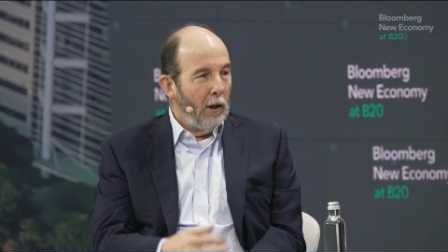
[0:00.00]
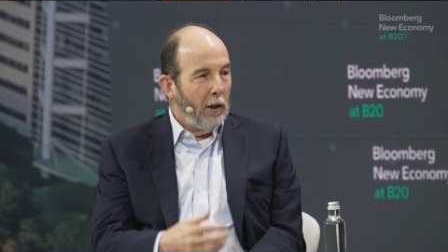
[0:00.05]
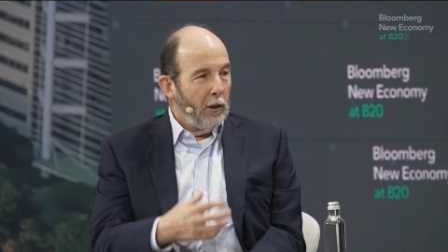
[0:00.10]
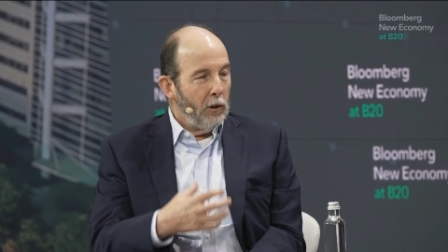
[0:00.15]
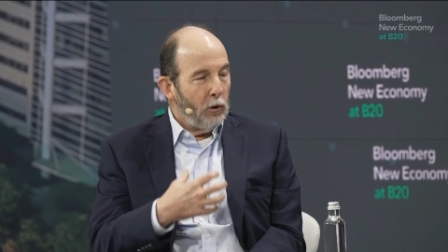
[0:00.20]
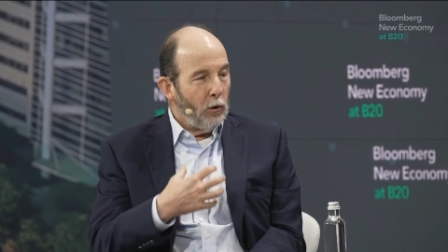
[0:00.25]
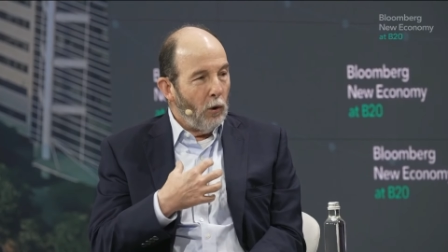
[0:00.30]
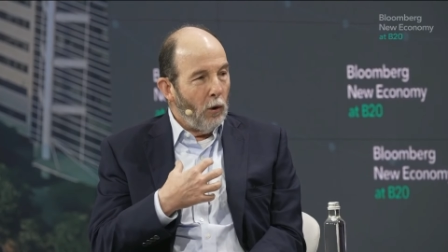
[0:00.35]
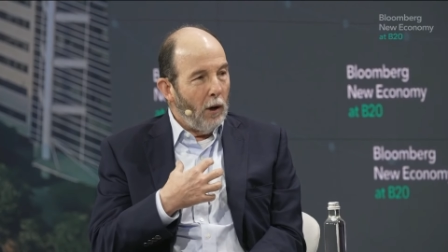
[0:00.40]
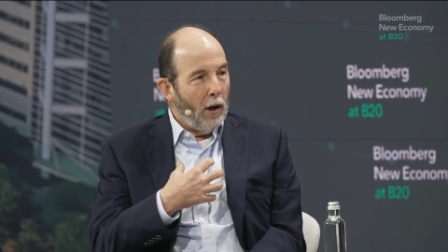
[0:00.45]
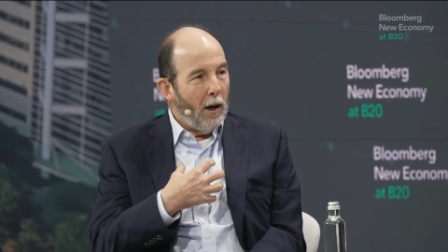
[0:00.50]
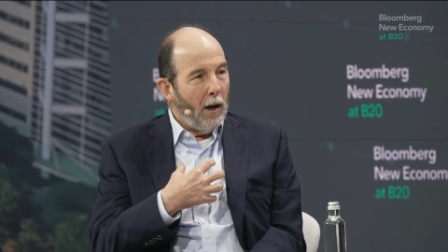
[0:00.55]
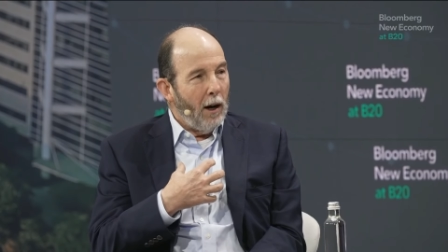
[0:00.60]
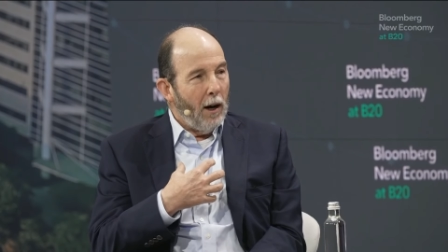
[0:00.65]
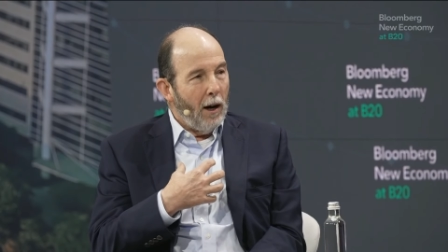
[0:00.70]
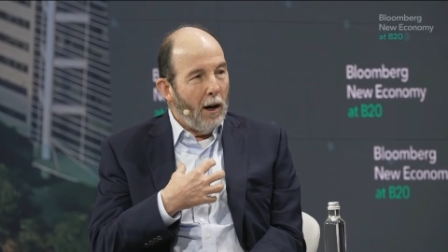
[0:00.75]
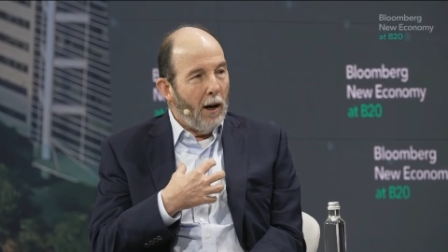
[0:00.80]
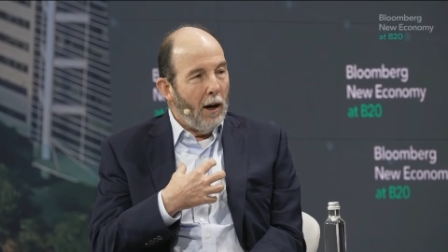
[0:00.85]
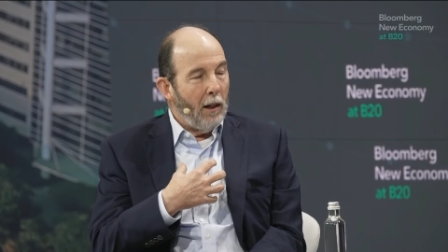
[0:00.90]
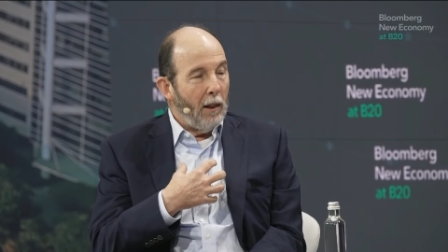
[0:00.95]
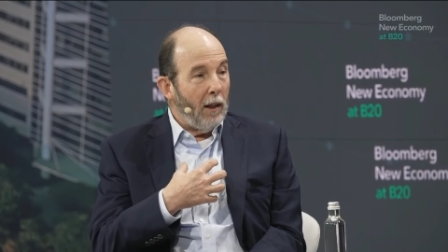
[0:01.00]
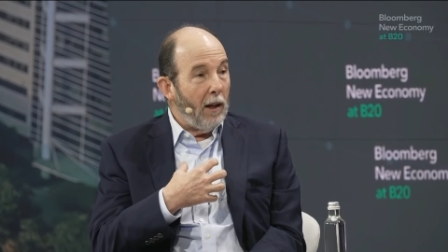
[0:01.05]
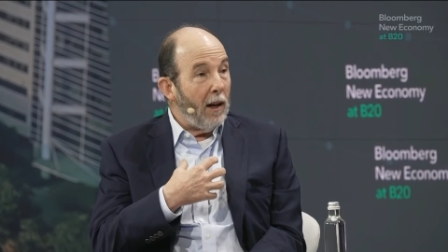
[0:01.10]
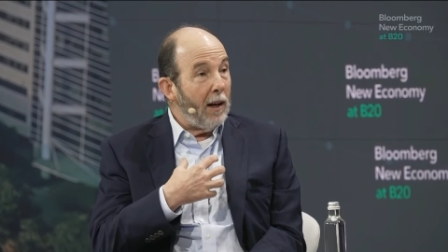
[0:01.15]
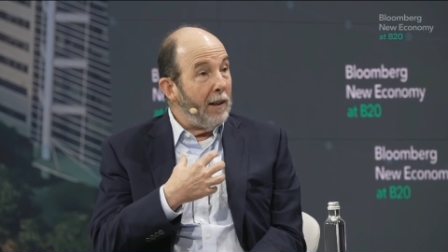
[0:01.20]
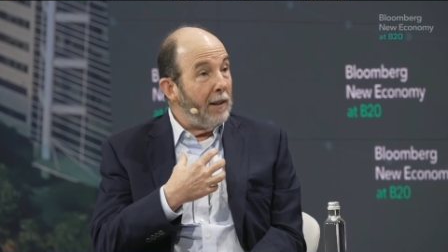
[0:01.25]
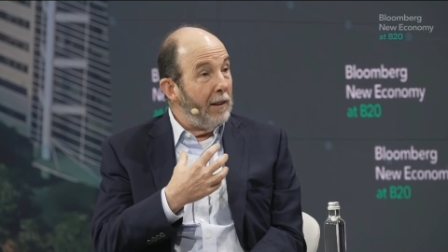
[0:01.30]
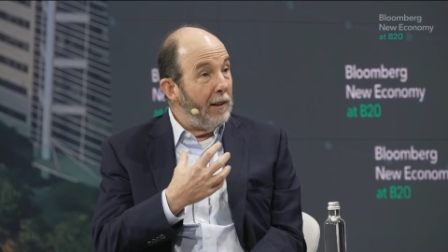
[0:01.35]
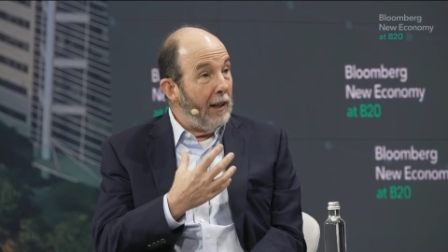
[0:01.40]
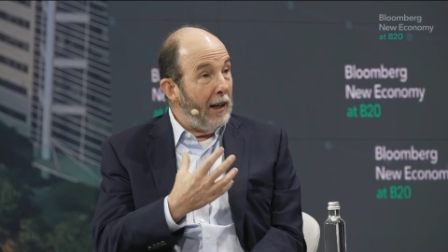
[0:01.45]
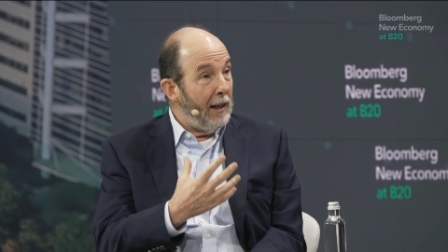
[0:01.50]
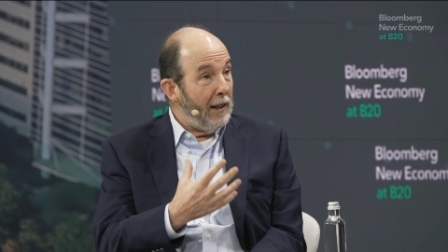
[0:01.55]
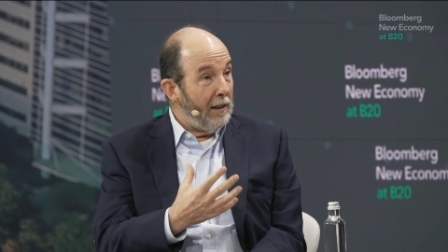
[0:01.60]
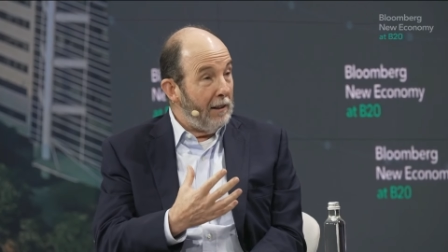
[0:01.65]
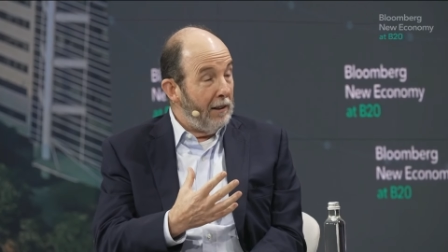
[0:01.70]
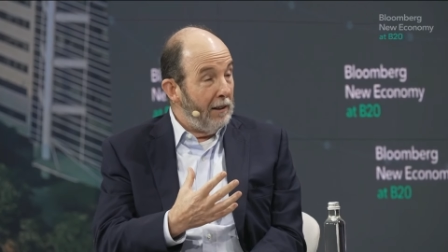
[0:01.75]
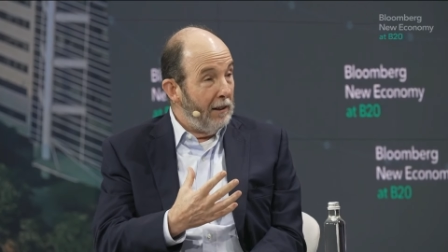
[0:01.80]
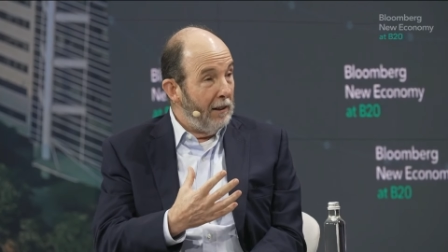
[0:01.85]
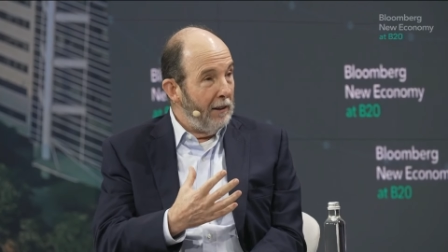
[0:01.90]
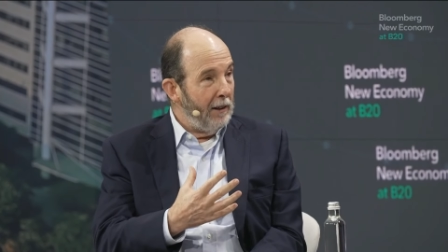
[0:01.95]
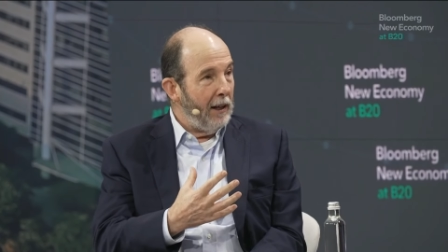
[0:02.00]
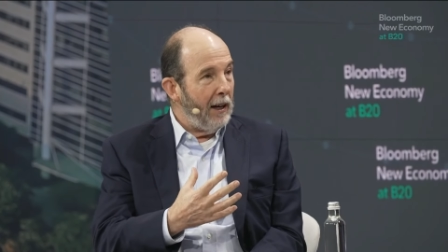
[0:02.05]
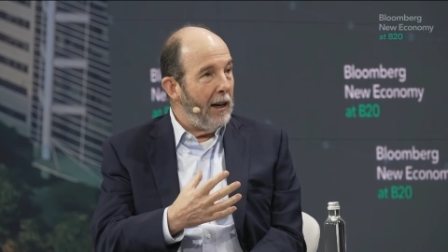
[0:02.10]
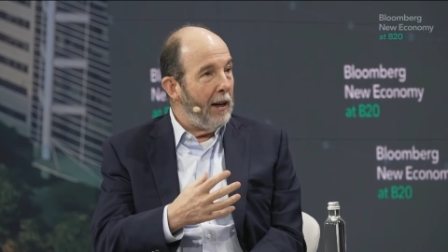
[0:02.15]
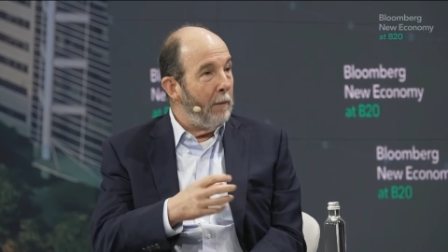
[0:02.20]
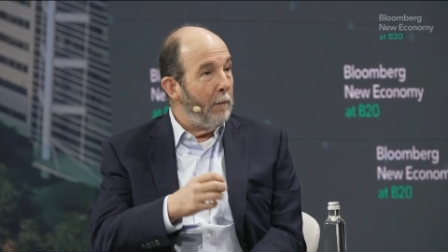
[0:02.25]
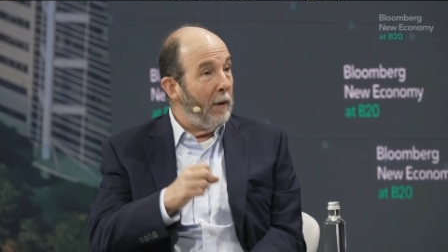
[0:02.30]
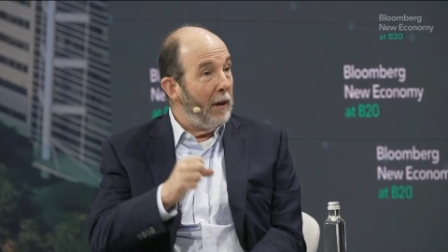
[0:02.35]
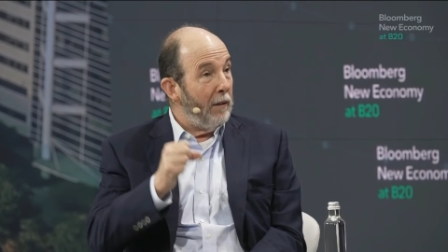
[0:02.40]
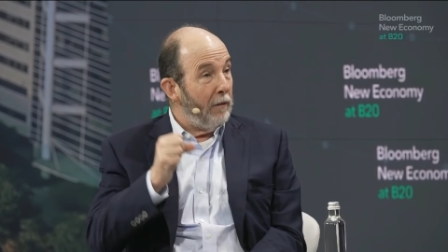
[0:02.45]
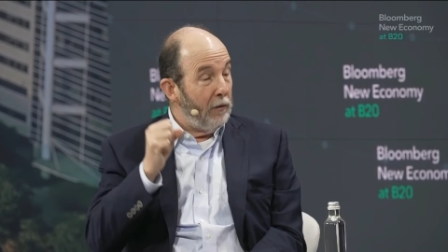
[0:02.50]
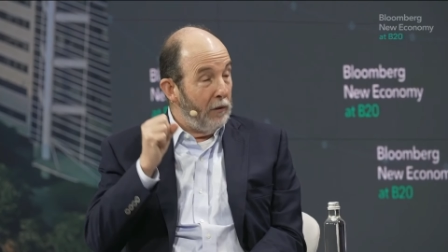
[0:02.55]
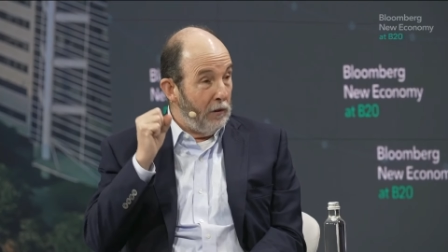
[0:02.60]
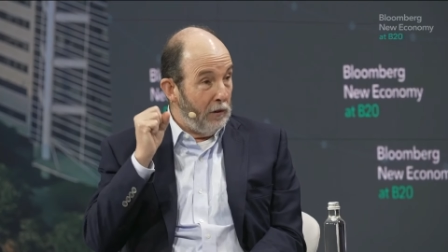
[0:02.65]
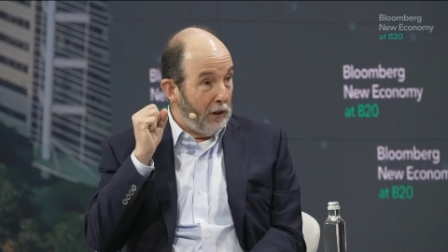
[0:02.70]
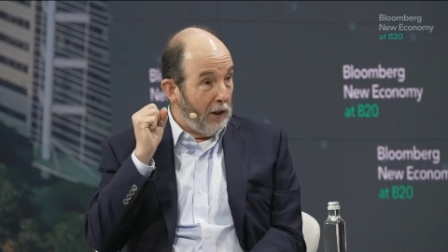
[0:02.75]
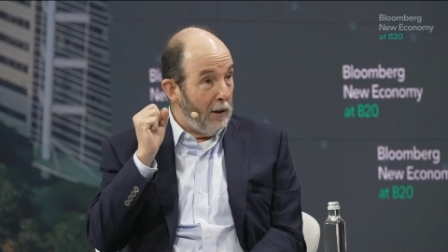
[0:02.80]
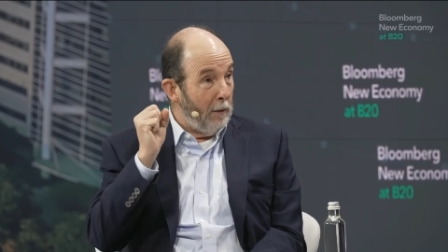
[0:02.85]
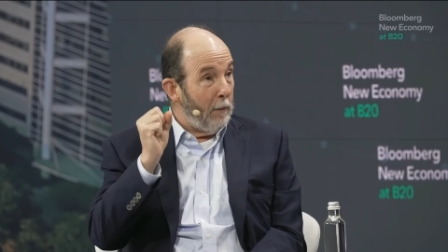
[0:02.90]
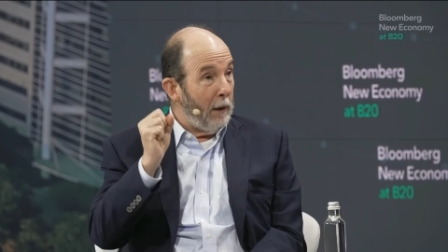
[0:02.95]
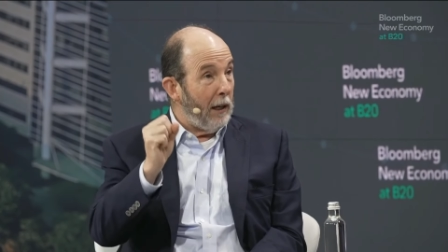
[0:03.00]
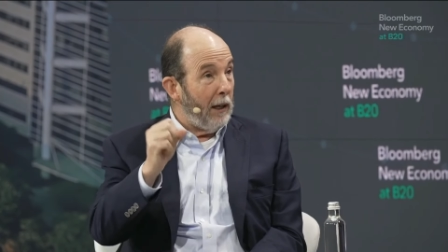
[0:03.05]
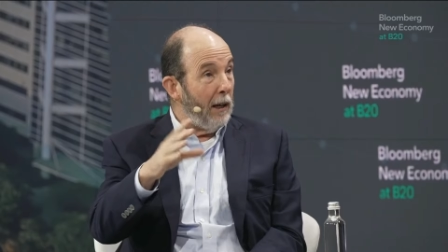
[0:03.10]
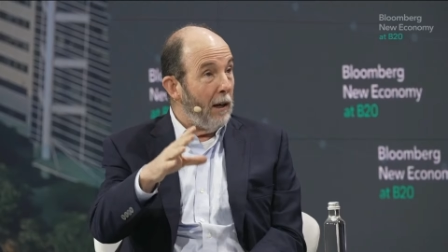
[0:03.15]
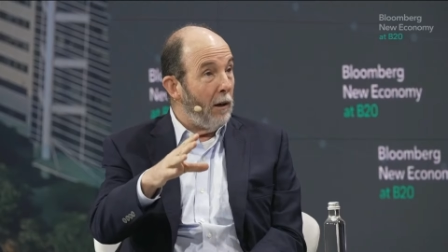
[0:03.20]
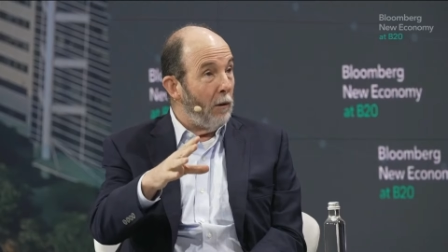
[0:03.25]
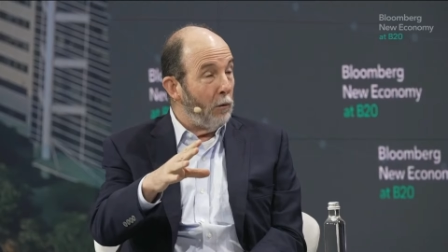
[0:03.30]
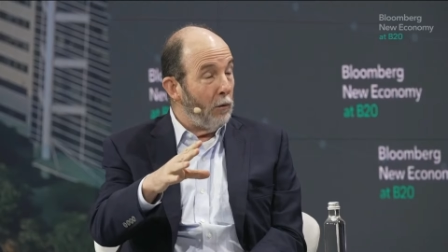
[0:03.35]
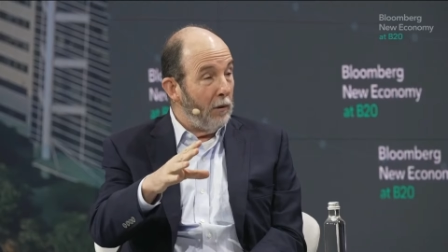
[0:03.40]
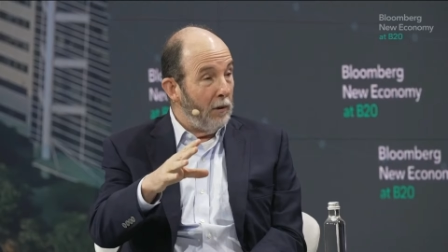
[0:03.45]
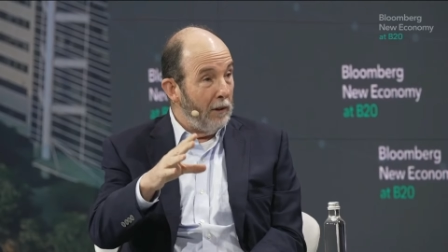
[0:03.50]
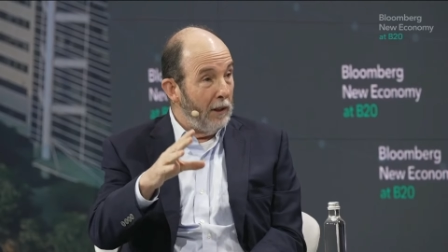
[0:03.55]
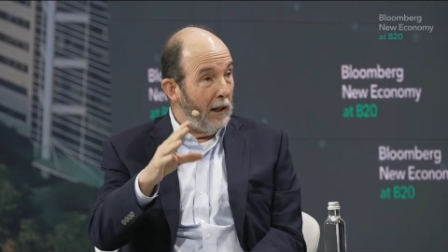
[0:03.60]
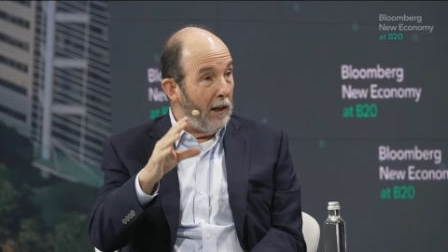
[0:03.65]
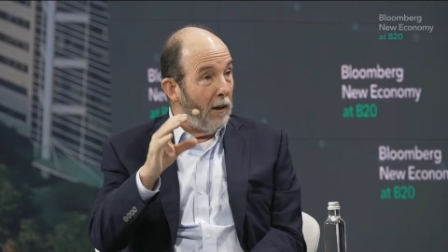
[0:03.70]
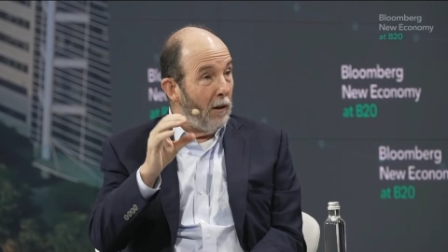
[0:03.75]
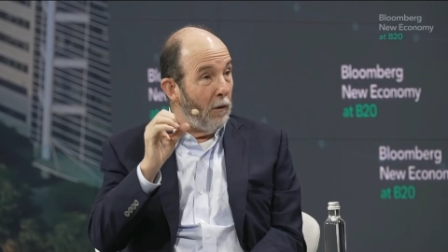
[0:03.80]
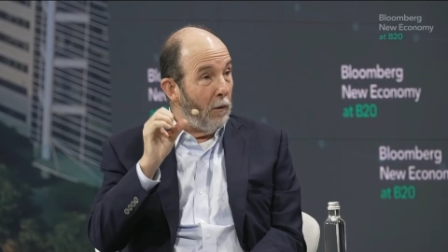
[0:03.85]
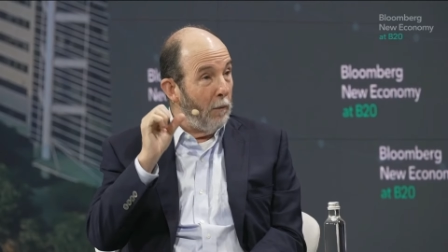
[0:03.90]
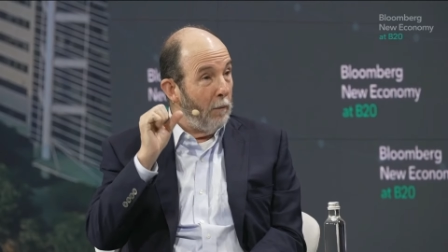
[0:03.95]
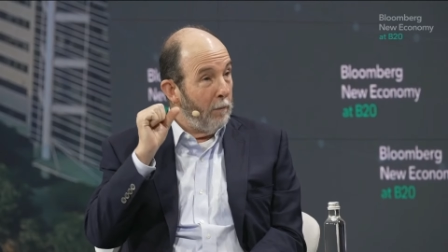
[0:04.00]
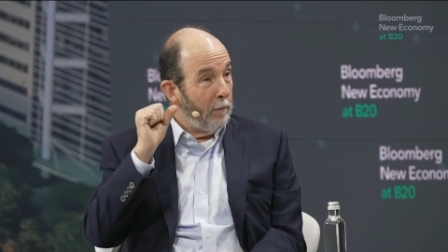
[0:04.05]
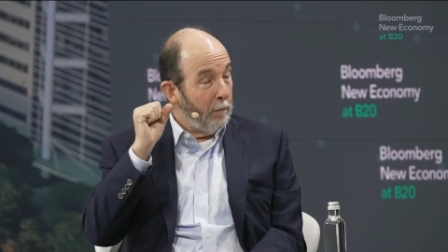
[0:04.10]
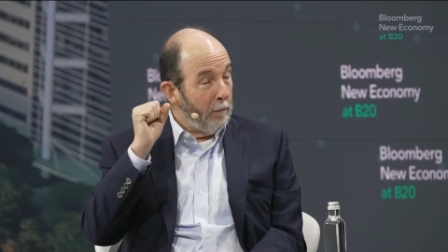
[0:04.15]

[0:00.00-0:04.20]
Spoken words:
So a lot of debt, the IMF is coming out now